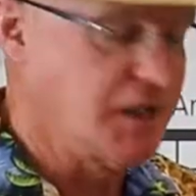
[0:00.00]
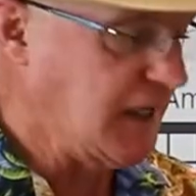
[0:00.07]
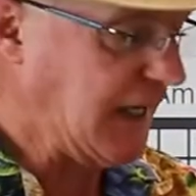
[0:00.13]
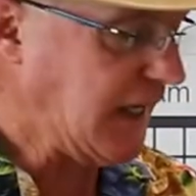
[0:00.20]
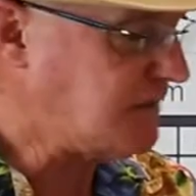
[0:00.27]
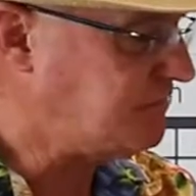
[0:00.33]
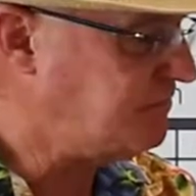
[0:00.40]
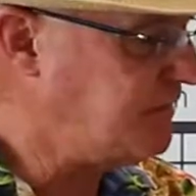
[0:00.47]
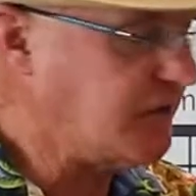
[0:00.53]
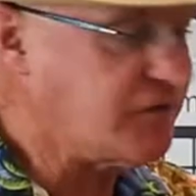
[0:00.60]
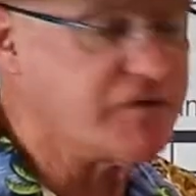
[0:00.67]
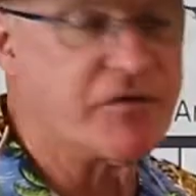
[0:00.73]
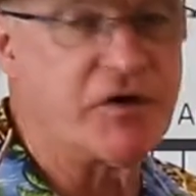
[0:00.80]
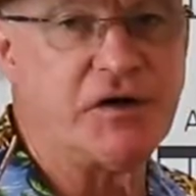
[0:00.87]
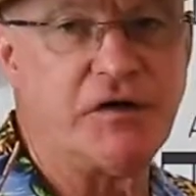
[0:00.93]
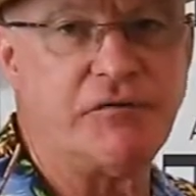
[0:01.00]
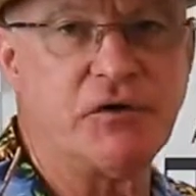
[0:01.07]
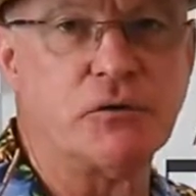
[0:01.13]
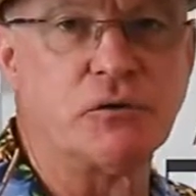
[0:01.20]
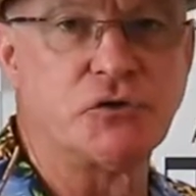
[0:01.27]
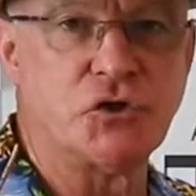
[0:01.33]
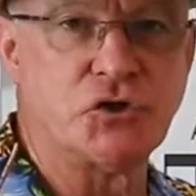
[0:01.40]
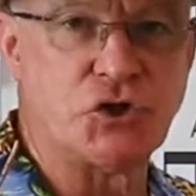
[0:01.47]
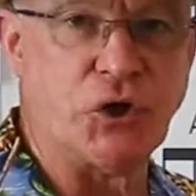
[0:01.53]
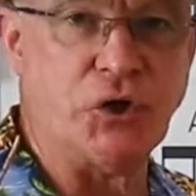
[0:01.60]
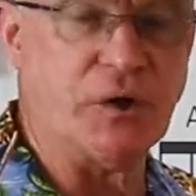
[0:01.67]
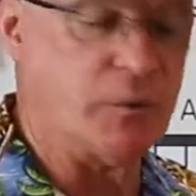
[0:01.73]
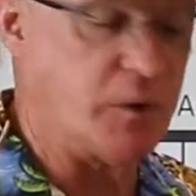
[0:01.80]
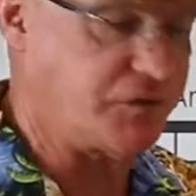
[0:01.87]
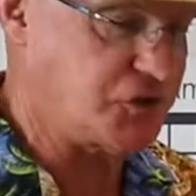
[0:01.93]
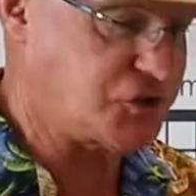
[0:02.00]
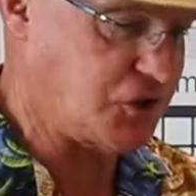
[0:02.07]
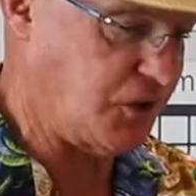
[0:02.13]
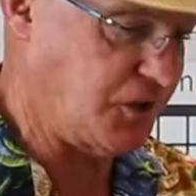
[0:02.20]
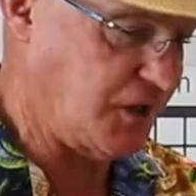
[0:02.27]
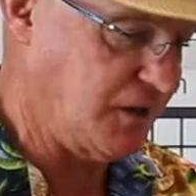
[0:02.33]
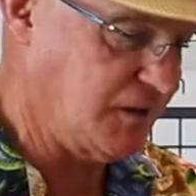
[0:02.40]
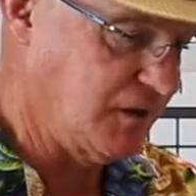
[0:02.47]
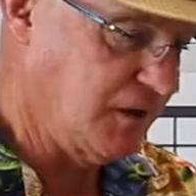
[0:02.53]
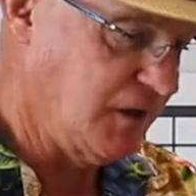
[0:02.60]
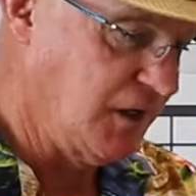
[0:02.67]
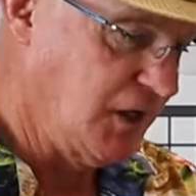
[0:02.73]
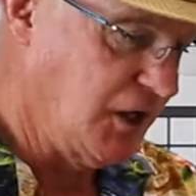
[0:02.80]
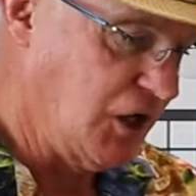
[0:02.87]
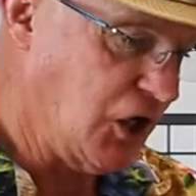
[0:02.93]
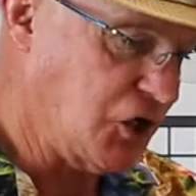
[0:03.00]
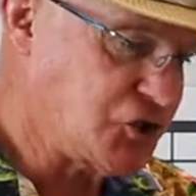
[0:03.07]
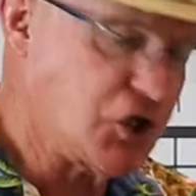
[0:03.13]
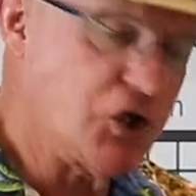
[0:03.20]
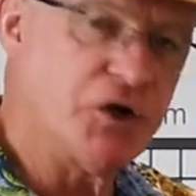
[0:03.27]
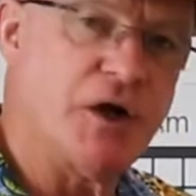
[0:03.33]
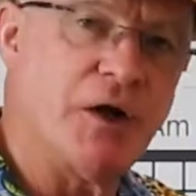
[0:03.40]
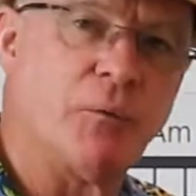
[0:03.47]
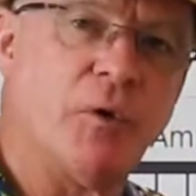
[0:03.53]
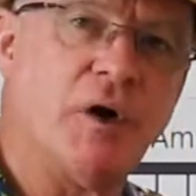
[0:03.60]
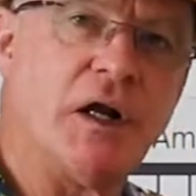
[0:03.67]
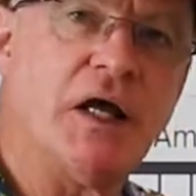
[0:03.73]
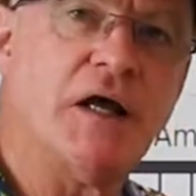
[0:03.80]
it's very, very difficult to tune it with the tuner. A tuner really